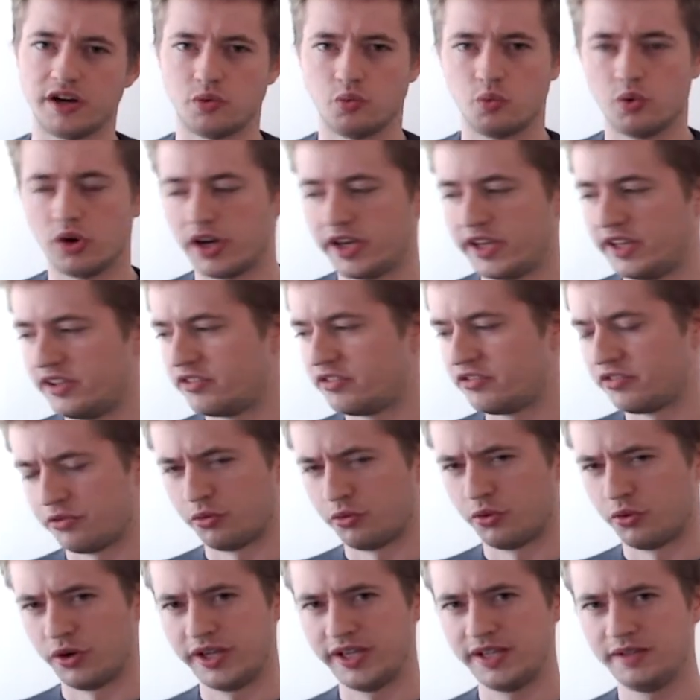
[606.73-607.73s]
Why is
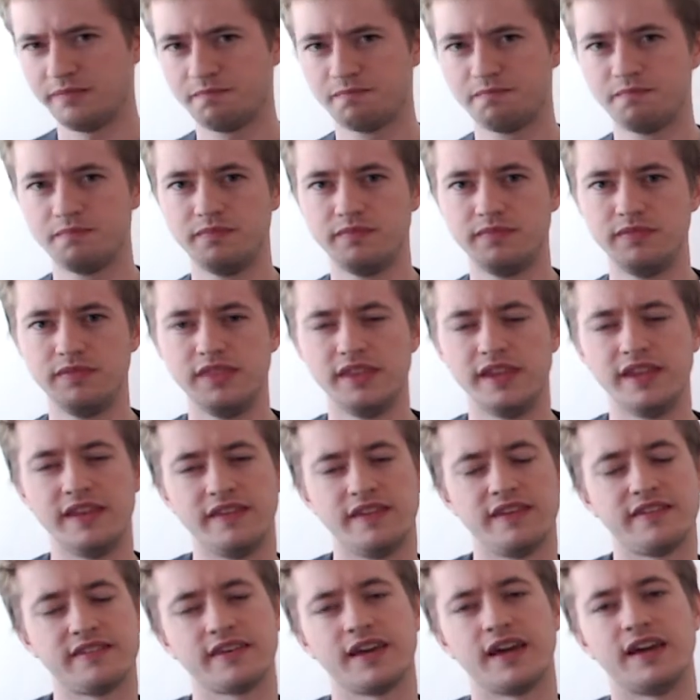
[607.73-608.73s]
3, in
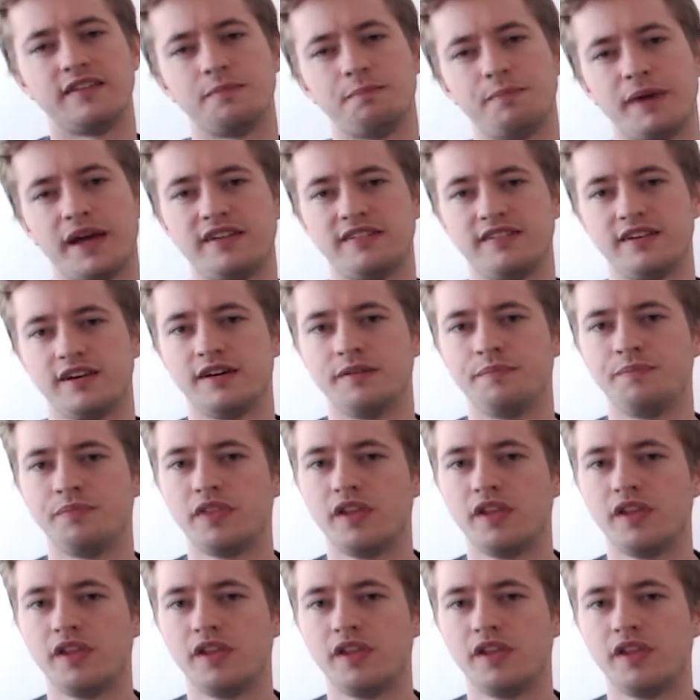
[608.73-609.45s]
this case, better?